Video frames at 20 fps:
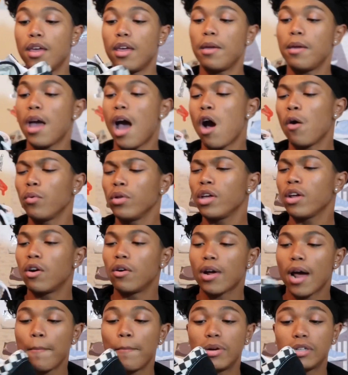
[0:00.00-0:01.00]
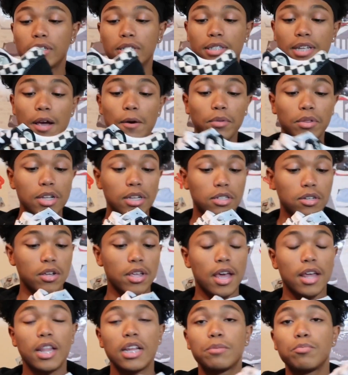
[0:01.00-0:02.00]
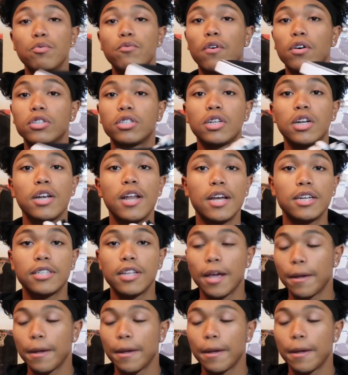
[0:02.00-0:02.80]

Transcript: Yeah, I really don't got much to say with these, so yeah, let's move on to the next